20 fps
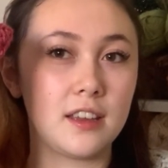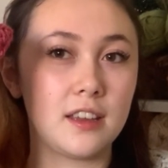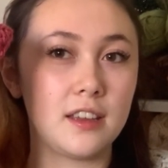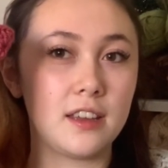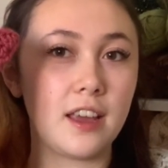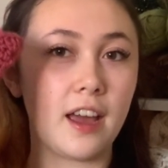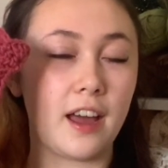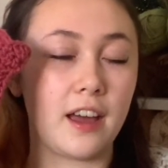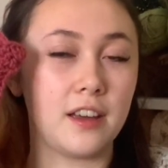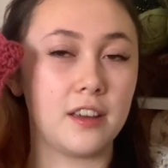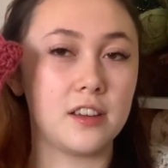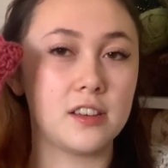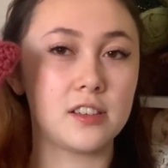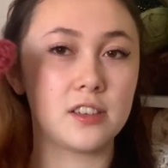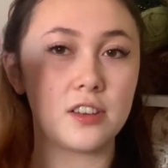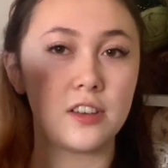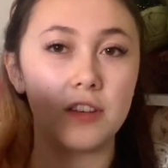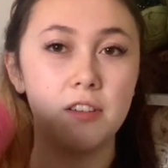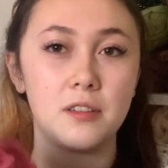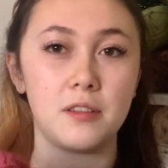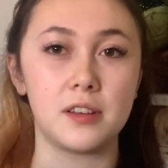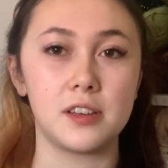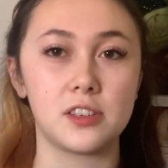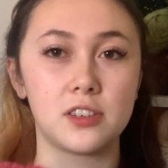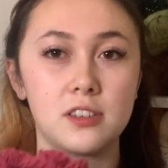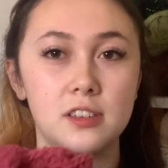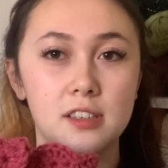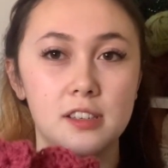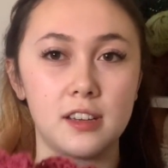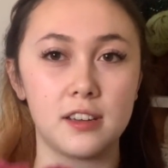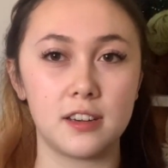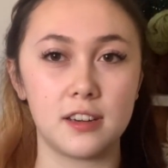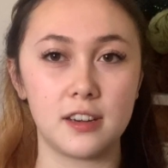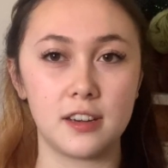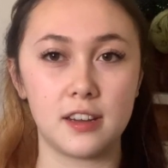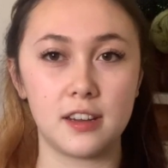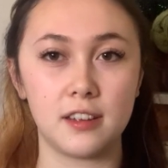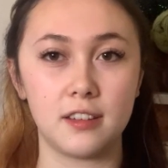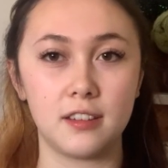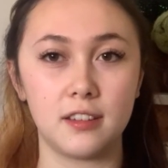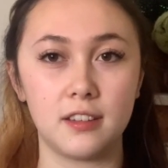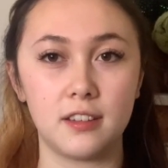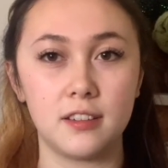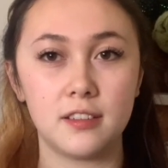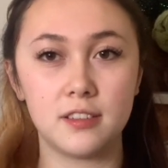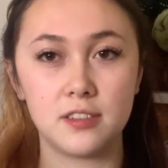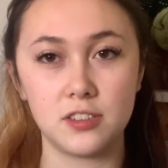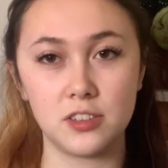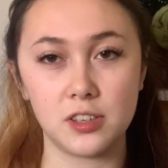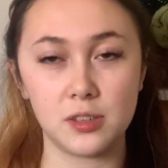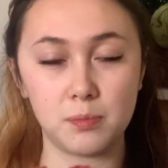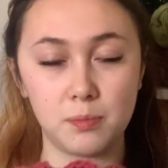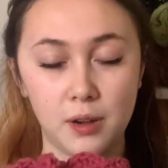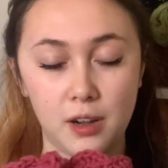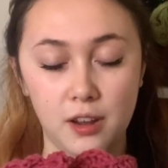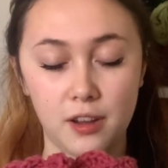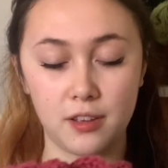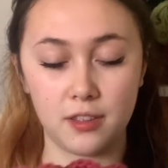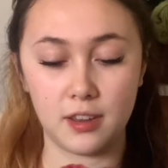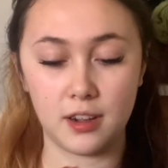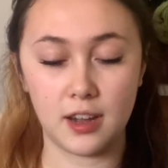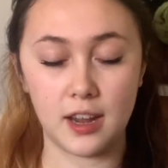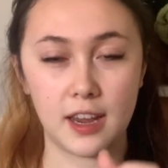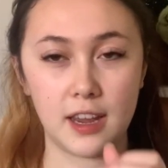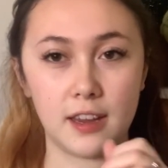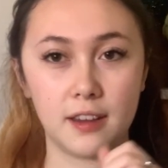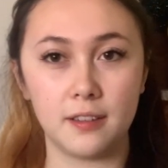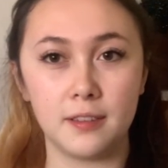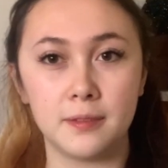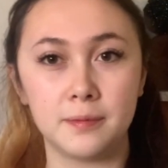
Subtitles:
yeah, it's cute. It's just underneath, just below the knee.